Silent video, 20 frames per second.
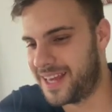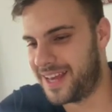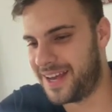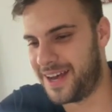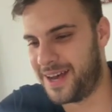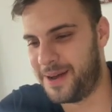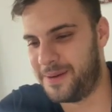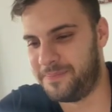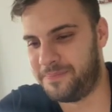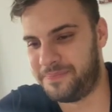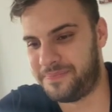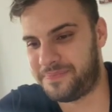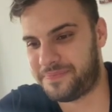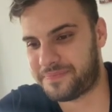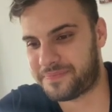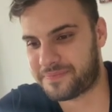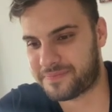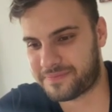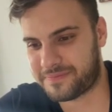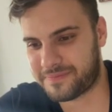I'm
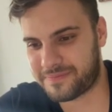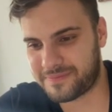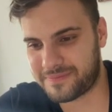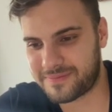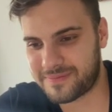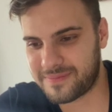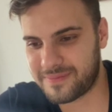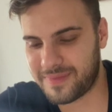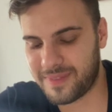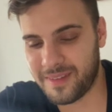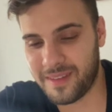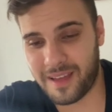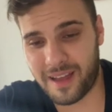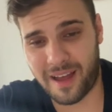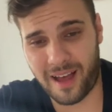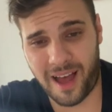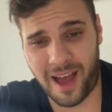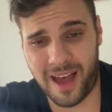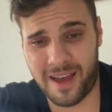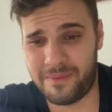
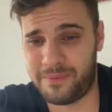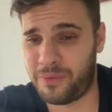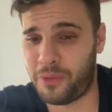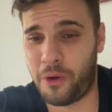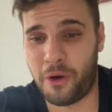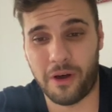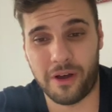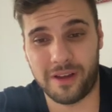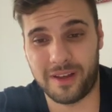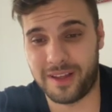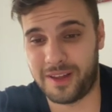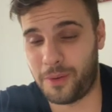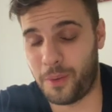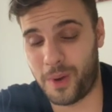not